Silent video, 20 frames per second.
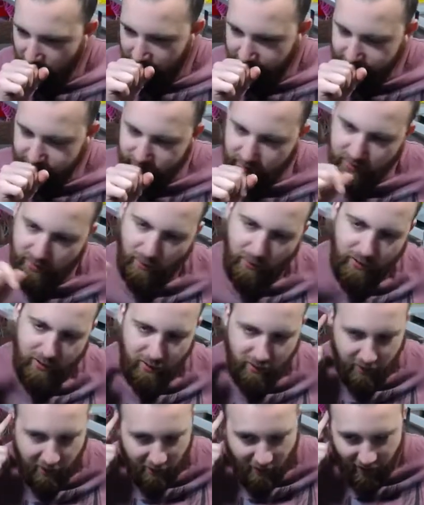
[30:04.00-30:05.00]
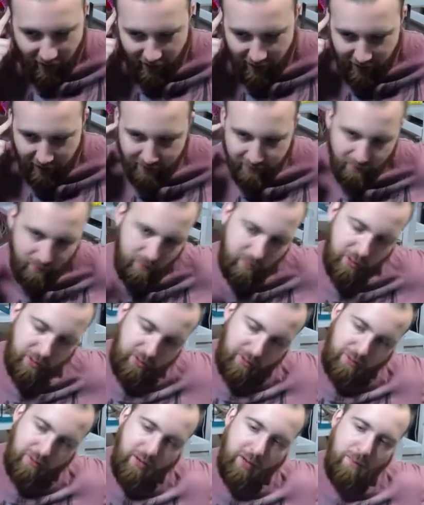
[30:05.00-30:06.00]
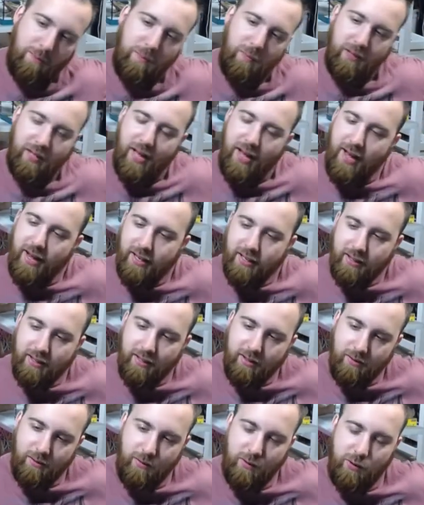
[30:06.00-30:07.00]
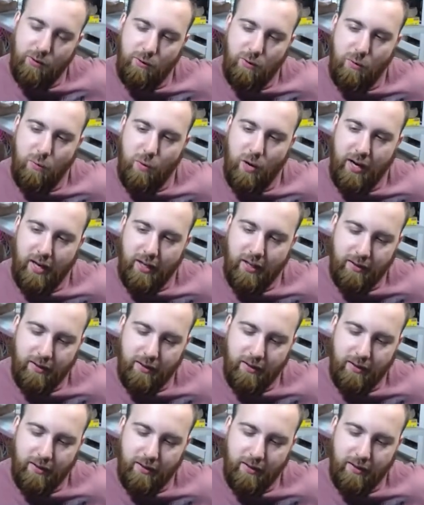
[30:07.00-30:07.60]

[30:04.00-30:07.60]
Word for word: So we'll do a gray, we'll do a black, we'll do a white,